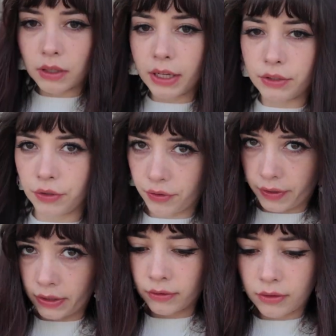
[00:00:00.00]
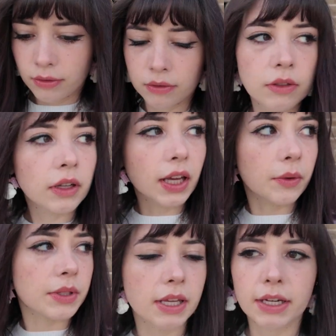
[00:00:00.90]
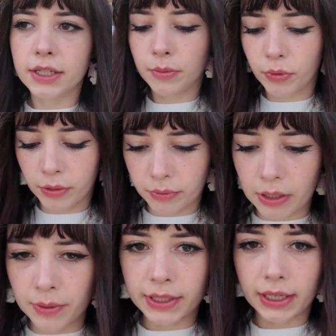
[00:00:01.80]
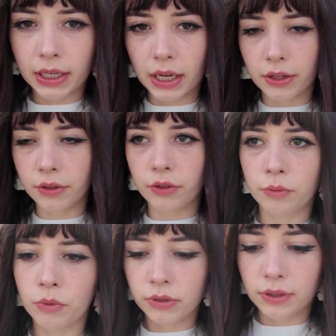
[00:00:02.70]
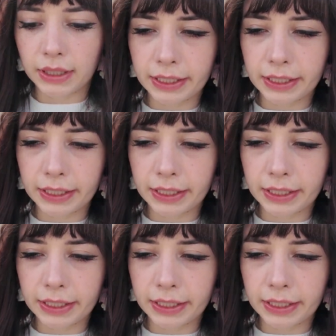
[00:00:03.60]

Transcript: I turned around. It was getting to the point where I was like, I don't know what's